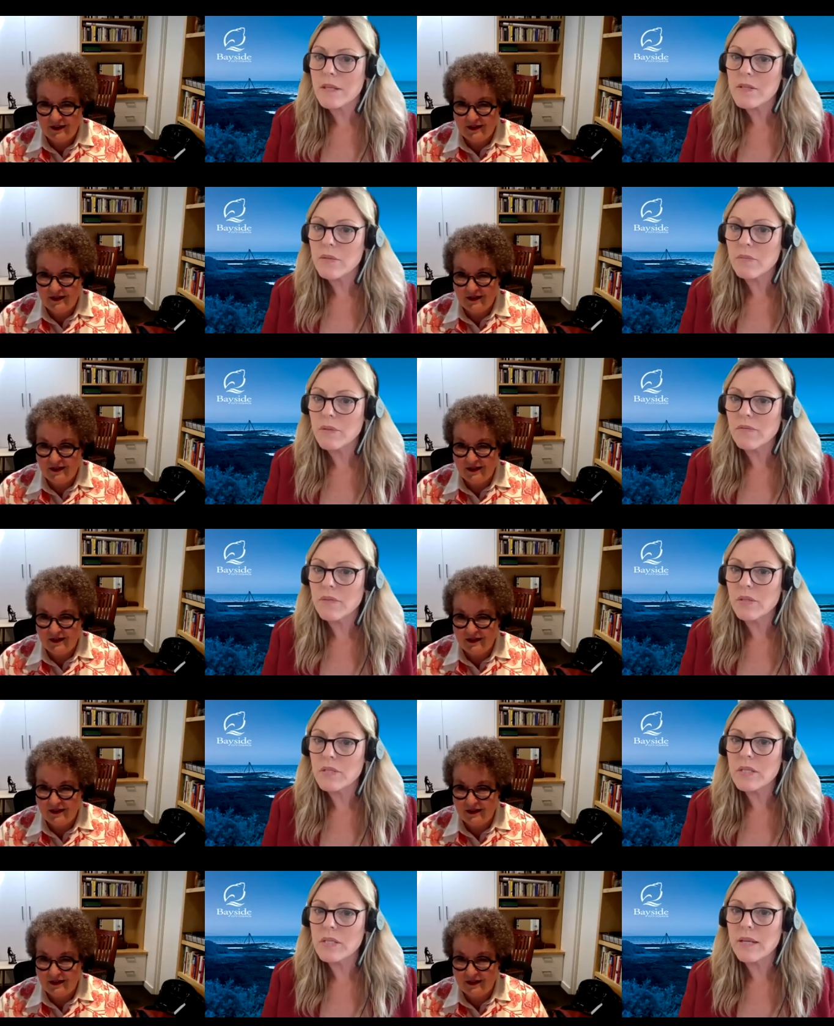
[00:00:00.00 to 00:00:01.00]
Speaker 1: so we've
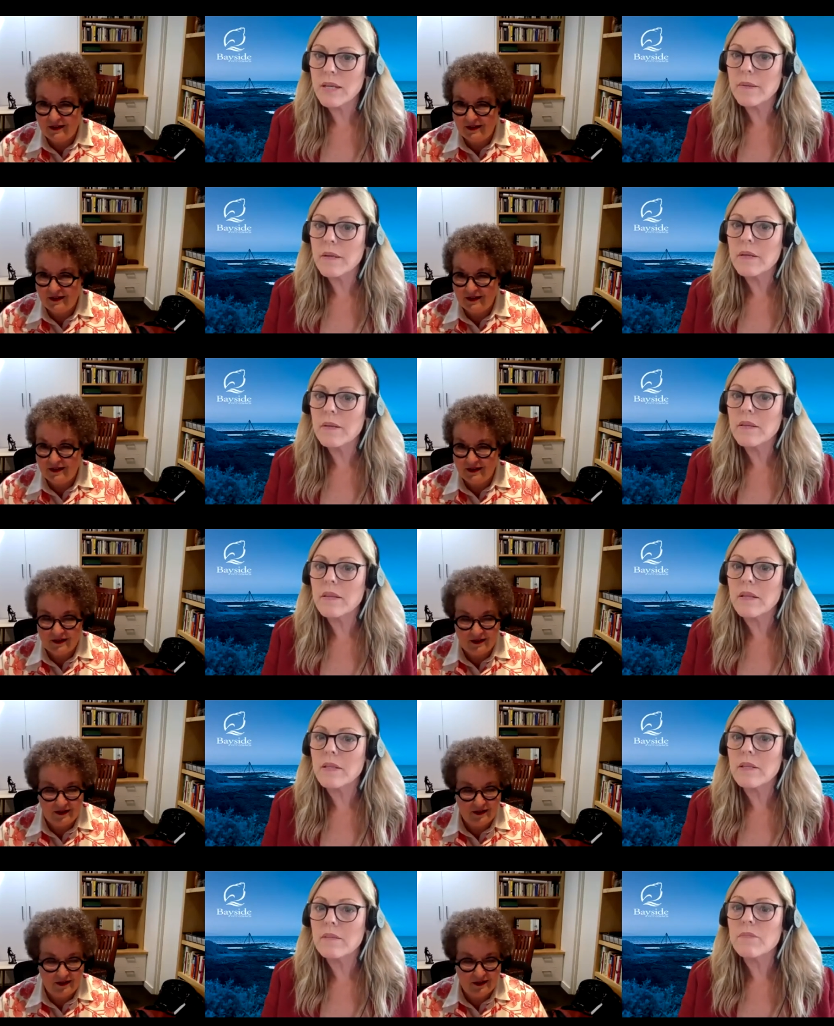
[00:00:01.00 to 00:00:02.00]
got uh,
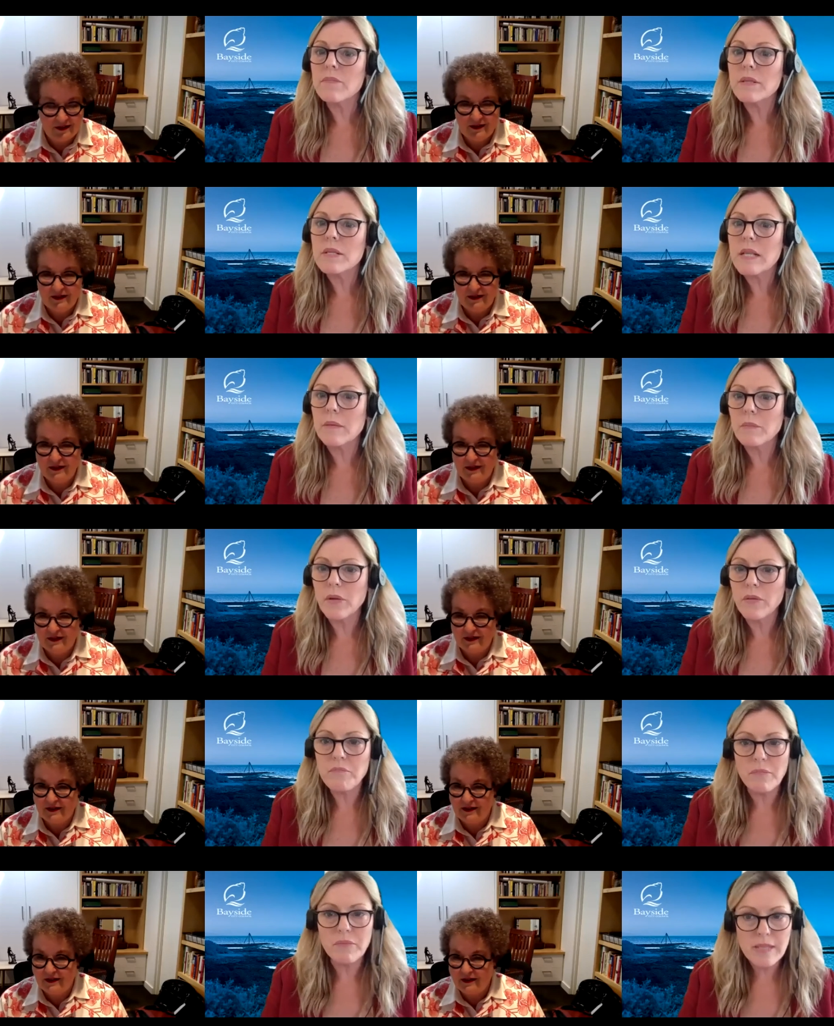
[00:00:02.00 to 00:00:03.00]
uh some of
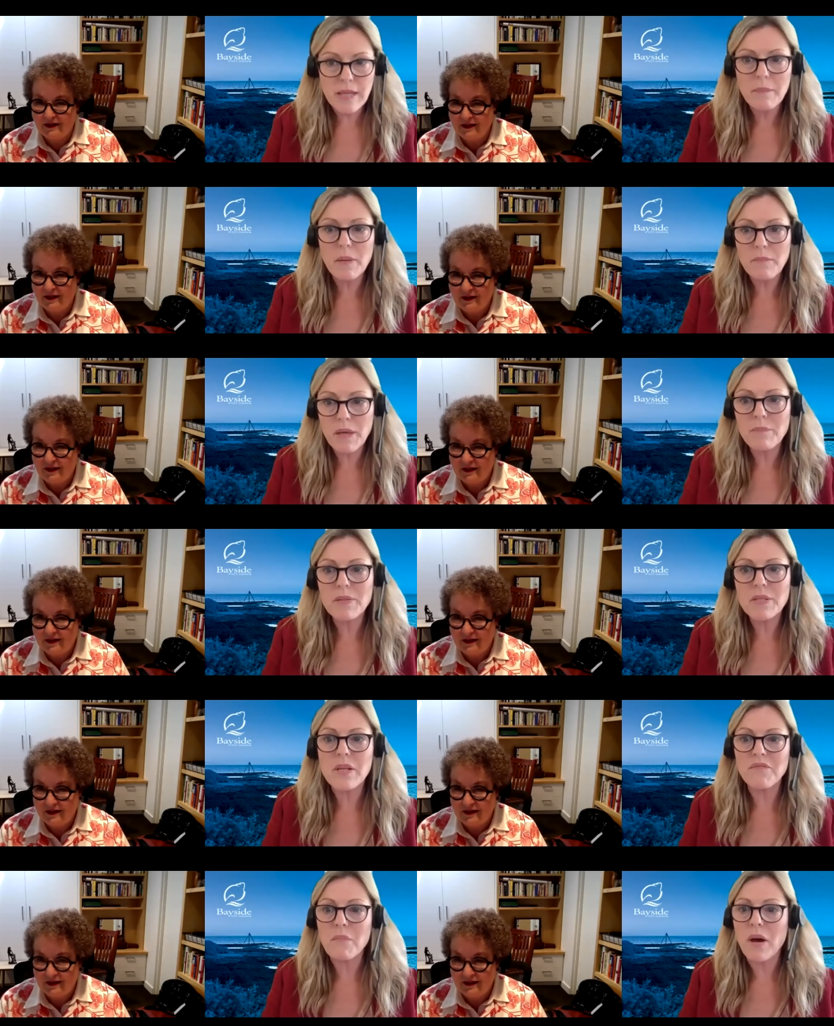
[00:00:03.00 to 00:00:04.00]
some members
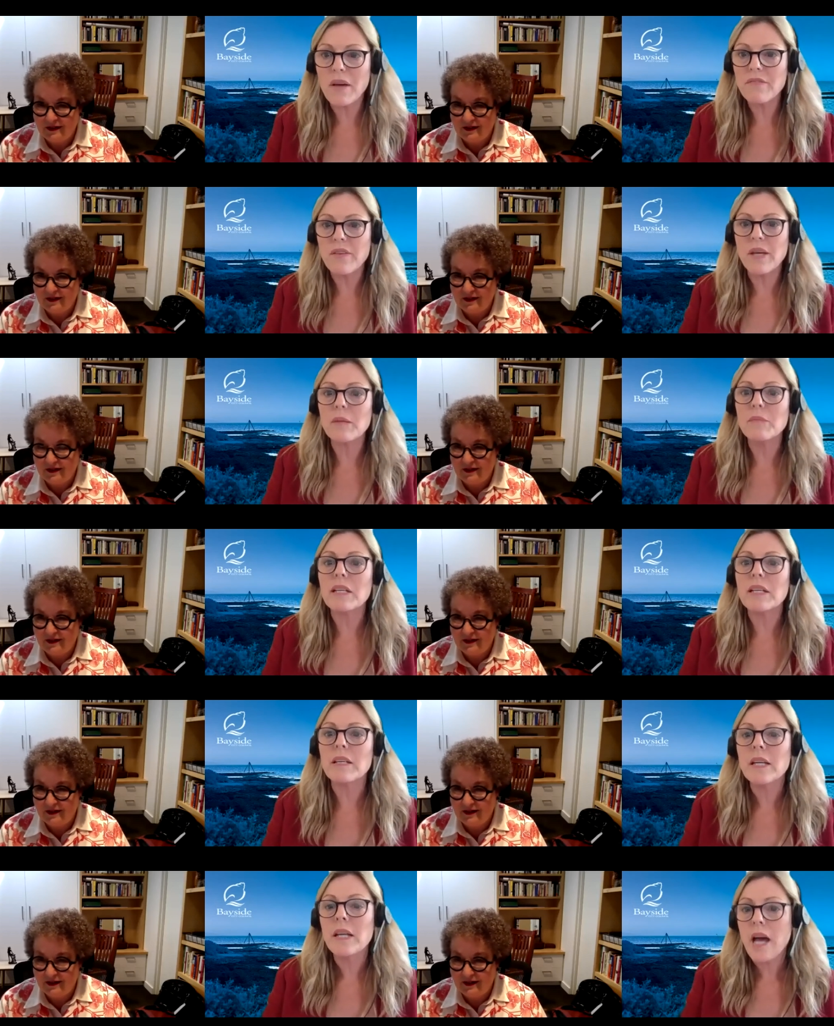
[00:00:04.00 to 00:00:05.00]
of my
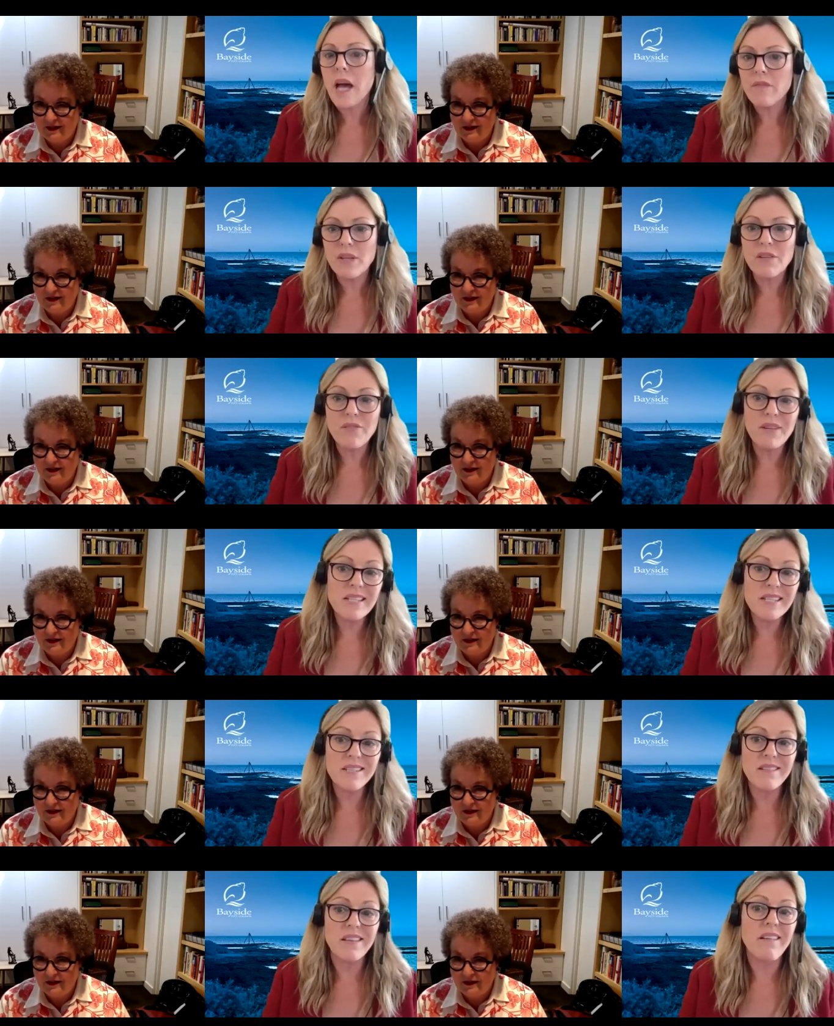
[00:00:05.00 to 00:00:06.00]
family have
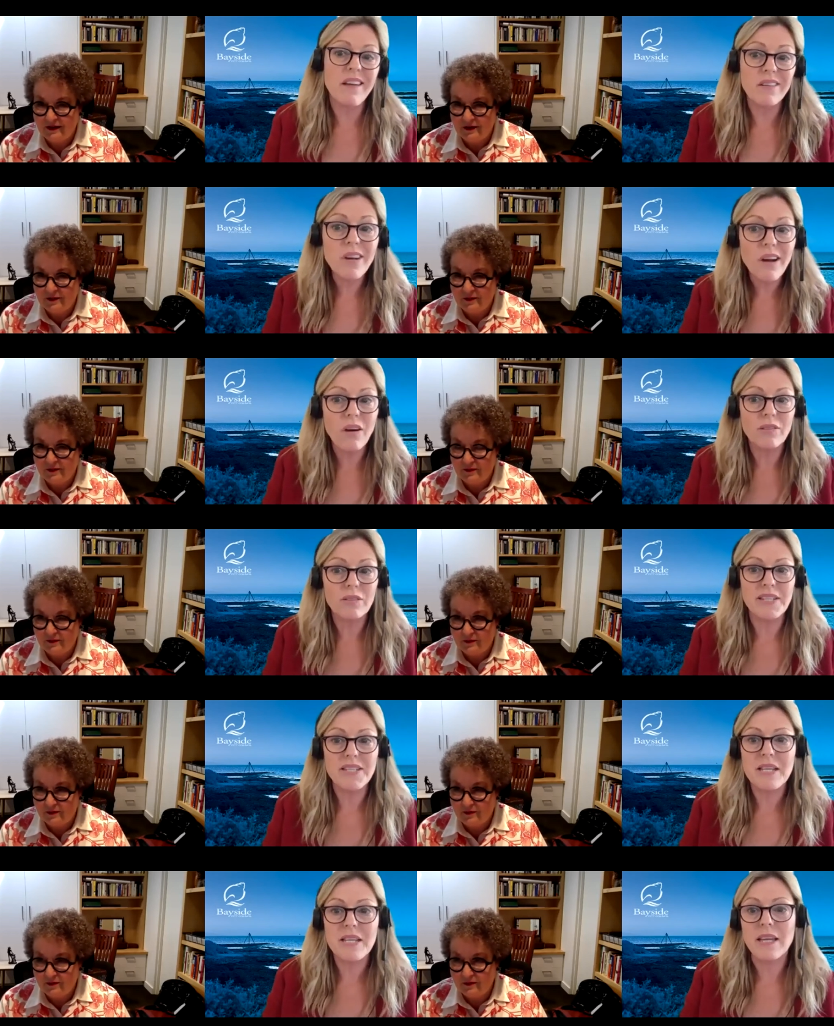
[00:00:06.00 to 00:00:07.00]
increased their alcohol
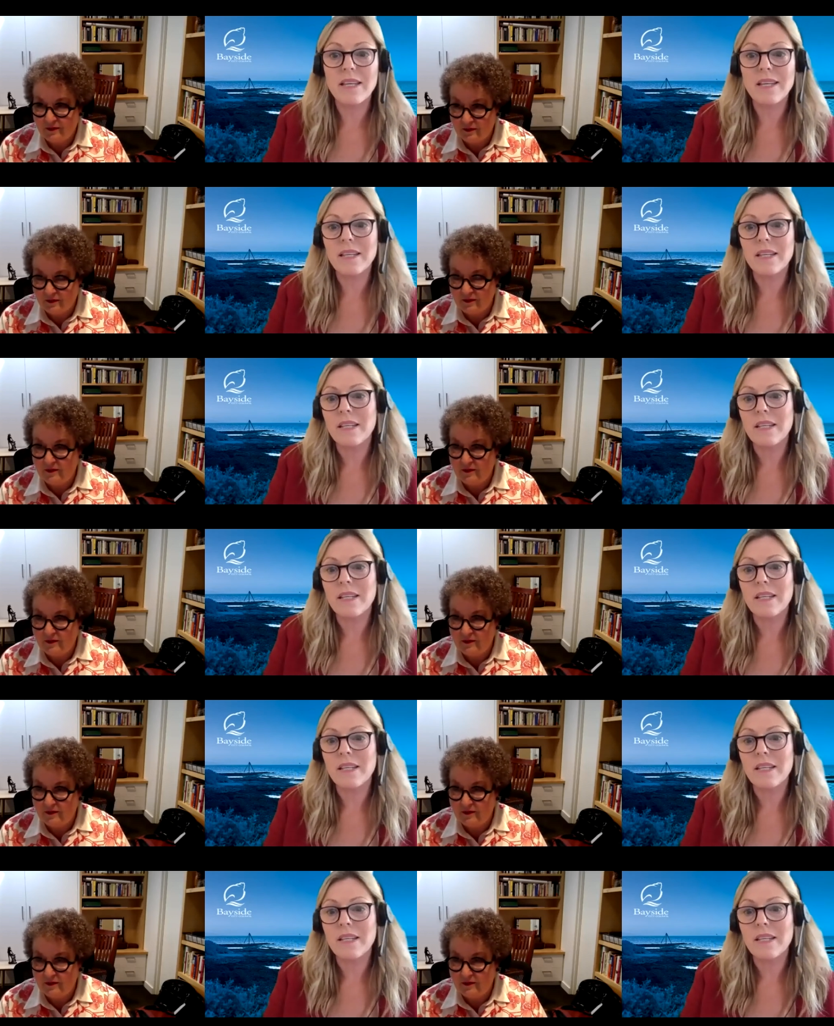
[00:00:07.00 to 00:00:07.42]
intake,